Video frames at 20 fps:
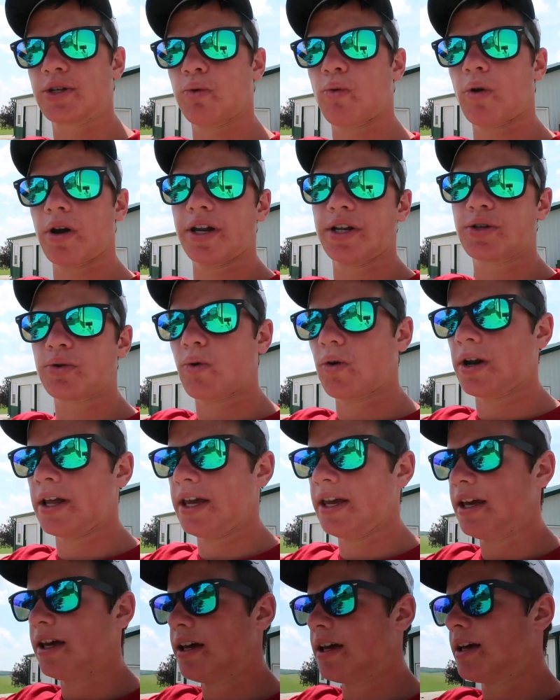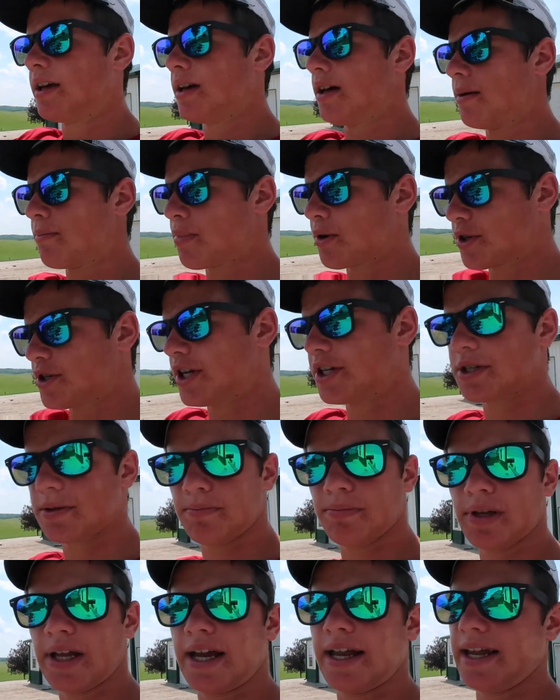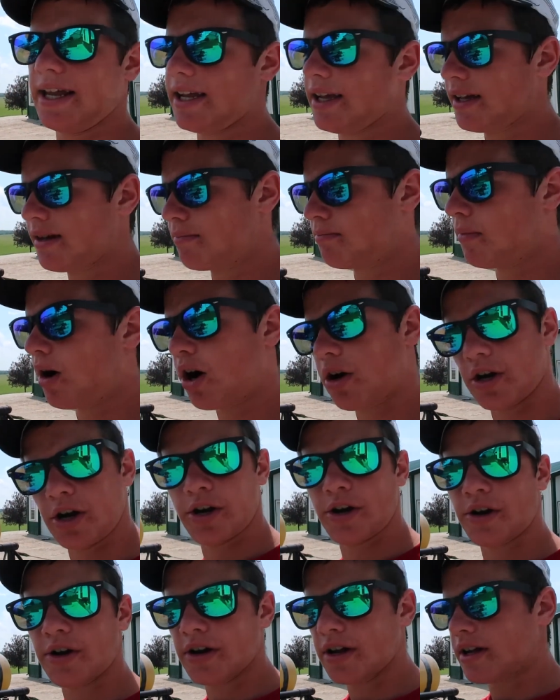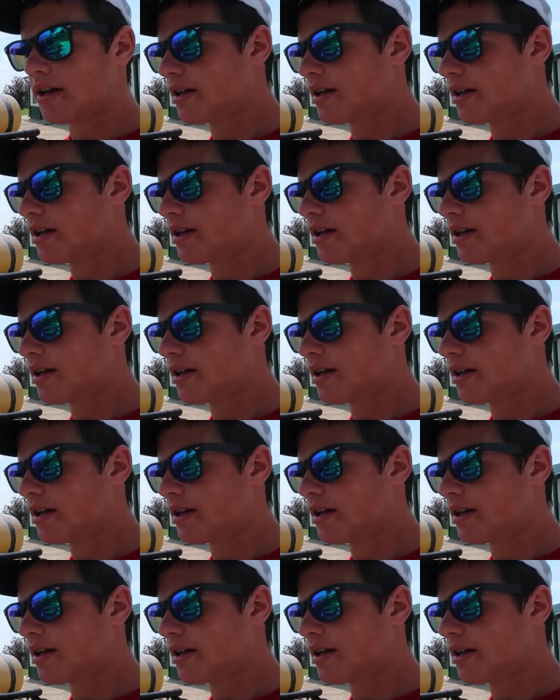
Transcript: 2020 precision planting monitor.